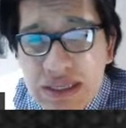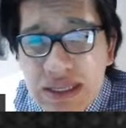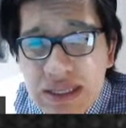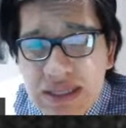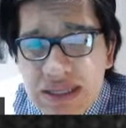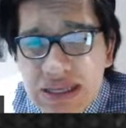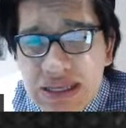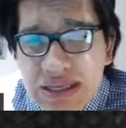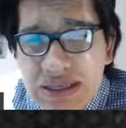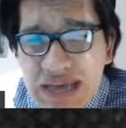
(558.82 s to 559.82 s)
And
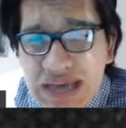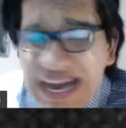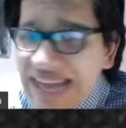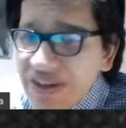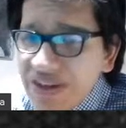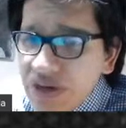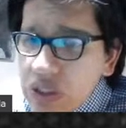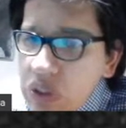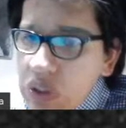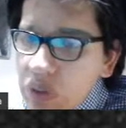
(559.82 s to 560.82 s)
uh, either
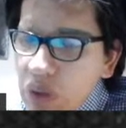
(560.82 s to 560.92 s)
you know